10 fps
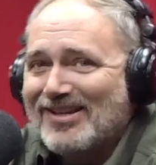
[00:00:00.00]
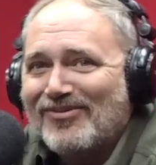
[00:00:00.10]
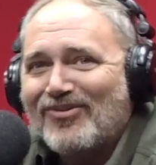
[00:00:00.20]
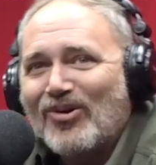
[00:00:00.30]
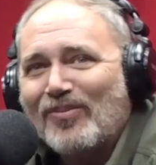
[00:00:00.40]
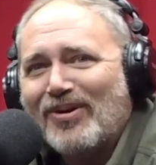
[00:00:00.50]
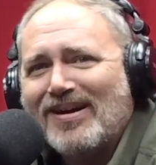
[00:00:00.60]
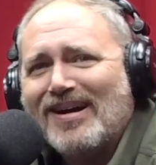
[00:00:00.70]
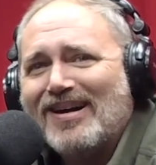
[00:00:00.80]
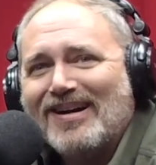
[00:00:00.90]
He said former.
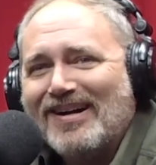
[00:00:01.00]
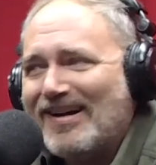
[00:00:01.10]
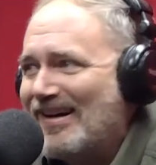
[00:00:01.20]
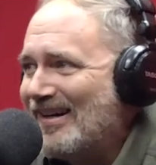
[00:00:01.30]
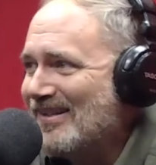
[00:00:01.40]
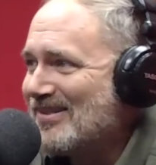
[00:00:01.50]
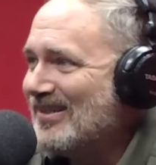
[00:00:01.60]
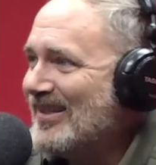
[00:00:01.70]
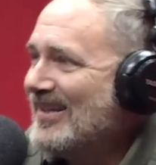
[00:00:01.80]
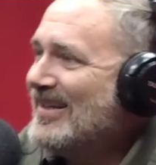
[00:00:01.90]

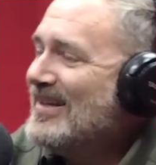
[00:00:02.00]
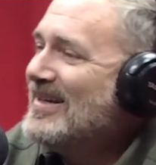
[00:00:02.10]
Silly.